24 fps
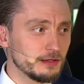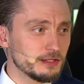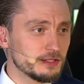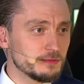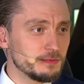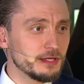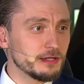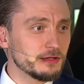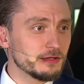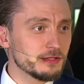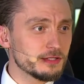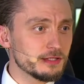
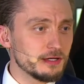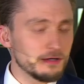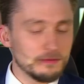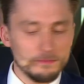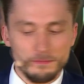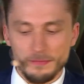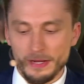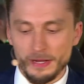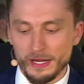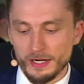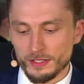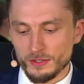speakers are
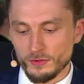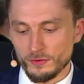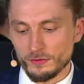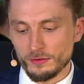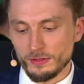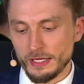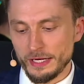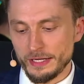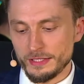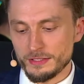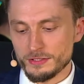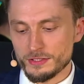back
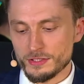online,